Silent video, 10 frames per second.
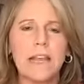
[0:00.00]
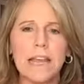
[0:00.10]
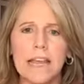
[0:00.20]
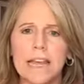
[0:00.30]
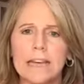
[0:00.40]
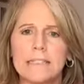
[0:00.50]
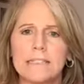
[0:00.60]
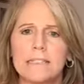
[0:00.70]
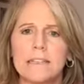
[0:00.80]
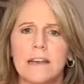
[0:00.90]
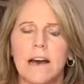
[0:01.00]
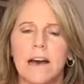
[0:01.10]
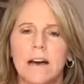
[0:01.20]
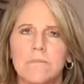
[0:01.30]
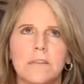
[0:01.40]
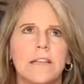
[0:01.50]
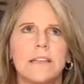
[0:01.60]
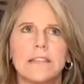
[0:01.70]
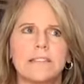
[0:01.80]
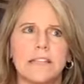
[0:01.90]
And
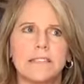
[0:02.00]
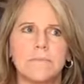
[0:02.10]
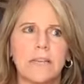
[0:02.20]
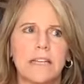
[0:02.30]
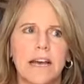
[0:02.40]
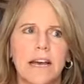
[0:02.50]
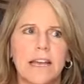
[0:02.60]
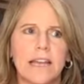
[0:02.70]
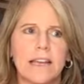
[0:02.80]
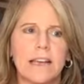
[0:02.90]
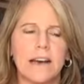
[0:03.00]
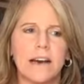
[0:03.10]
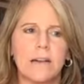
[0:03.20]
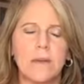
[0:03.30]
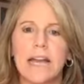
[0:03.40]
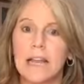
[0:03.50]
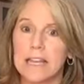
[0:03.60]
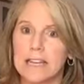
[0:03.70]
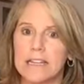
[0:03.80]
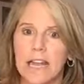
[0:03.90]
then it says something like, I
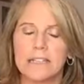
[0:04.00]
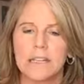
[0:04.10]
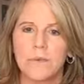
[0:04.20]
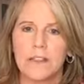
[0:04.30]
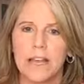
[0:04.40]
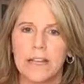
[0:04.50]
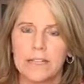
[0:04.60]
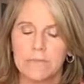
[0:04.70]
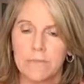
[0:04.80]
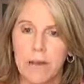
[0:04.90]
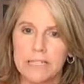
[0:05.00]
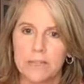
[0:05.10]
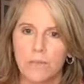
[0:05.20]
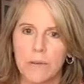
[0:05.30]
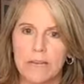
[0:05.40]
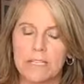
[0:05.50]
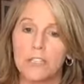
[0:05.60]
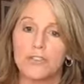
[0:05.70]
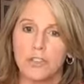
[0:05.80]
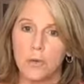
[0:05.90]
like connecting with like-minded women.
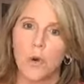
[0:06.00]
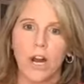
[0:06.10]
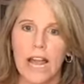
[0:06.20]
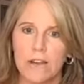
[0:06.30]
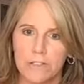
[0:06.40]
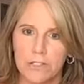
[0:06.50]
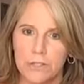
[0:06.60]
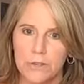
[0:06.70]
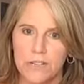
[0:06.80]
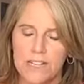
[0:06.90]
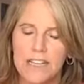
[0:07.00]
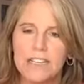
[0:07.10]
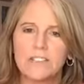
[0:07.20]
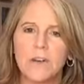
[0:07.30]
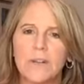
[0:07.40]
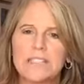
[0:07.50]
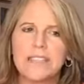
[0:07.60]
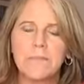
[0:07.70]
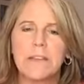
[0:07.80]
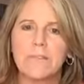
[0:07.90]
Do you work out too? So it's
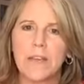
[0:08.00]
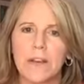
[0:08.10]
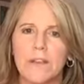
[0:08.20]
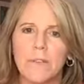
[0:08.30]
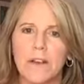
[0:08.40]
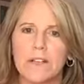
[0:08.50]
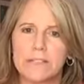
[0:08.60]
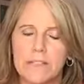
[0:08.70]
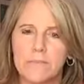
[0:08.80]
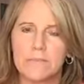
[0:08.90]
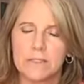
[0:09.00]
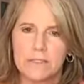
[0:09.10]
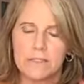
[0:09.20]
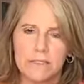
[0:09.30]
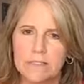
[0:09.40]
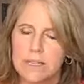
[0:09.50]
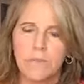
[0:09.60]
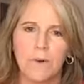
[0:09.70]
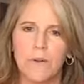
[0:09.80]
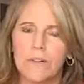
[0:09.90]
something very, very
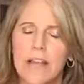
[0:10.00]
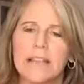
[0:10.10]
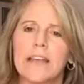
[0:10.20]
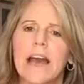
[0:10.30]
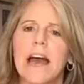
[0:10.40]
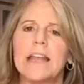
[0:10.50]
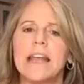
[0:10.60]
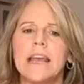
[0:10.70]
simple like that.